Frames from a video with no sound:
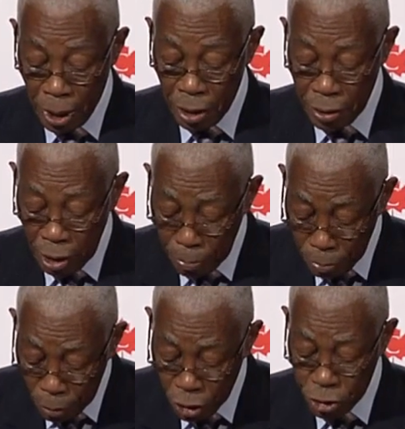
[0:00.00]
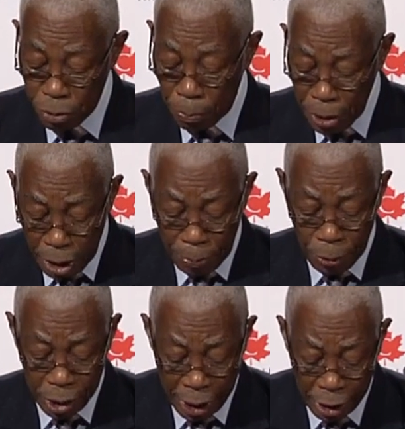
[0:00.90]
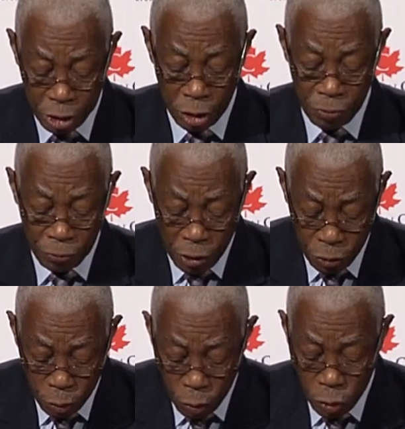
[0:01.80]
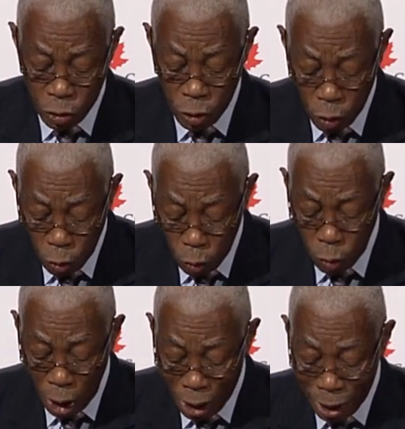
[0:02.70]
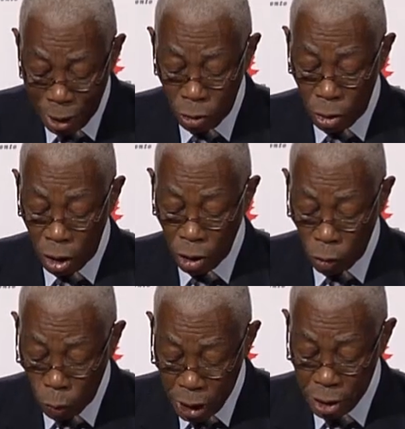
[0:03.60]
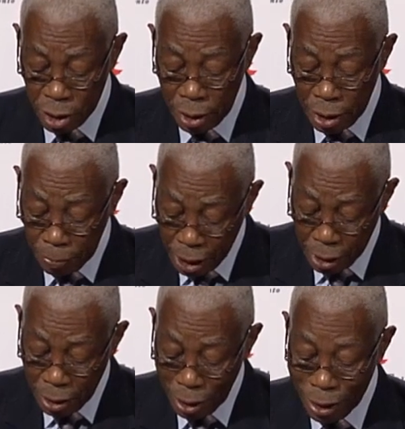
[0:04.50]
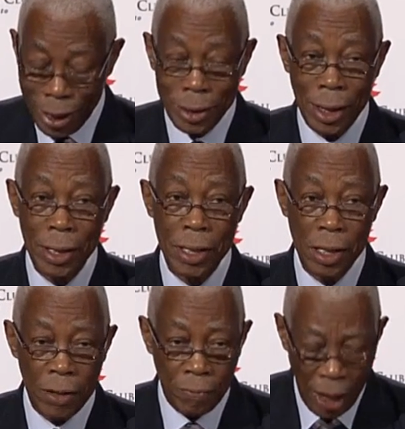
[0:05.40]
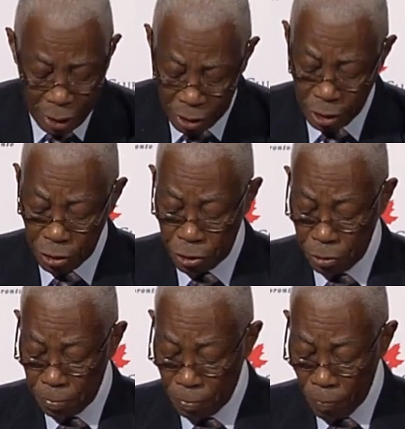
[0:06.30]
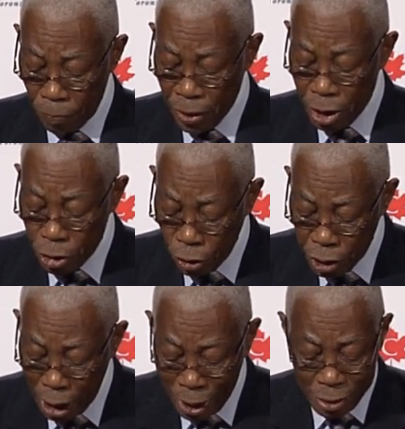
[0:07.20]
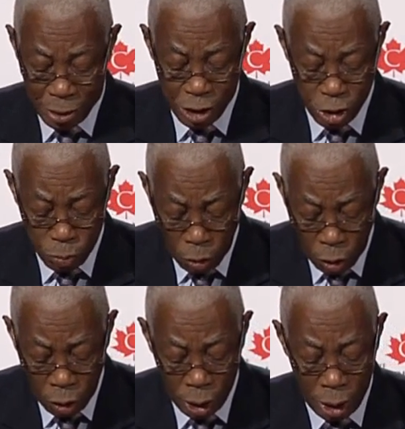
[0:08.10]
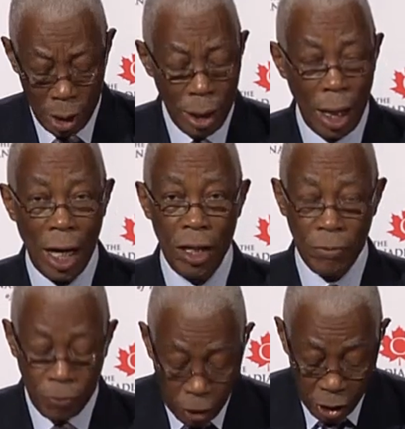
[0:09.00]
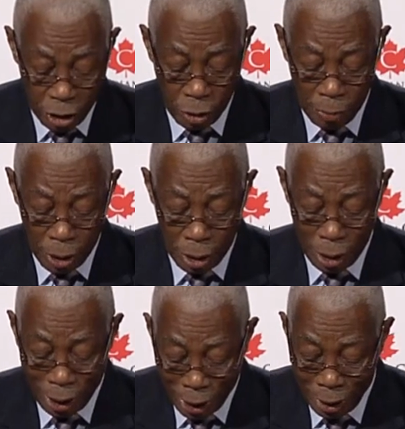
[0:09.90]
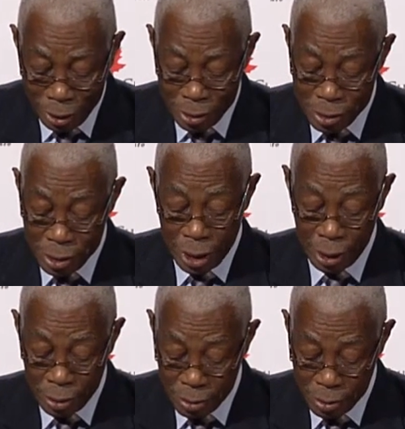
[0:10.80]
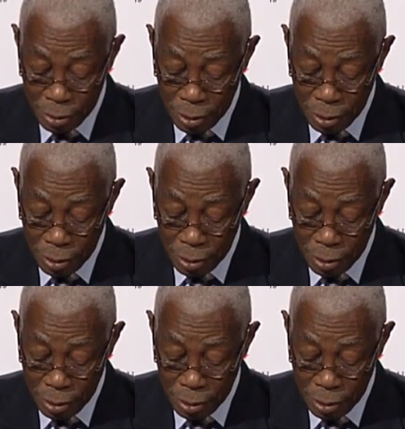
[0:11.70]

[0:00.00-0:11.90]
there must be protection for those who are unquestionably at a disadvantage, such as the small and vulnerable island states,